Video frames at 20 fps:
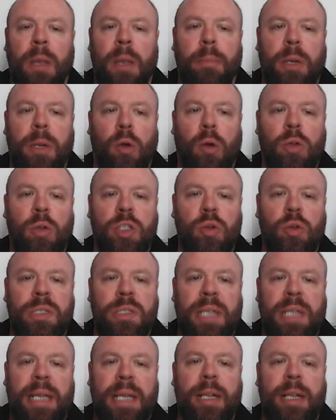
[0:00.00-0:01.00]
but also
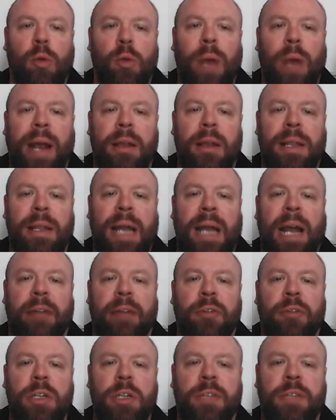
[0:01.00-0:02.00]
slightly wetter than
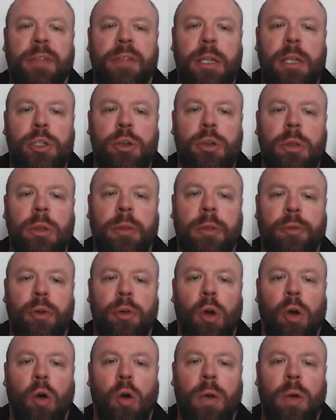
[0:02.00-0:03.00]
average for the June
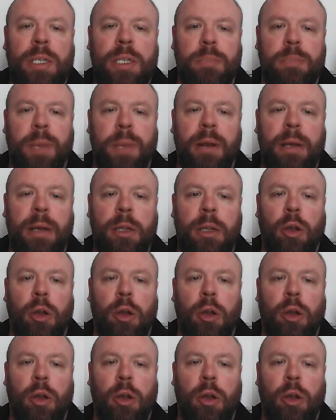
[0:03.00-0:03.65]
through August period.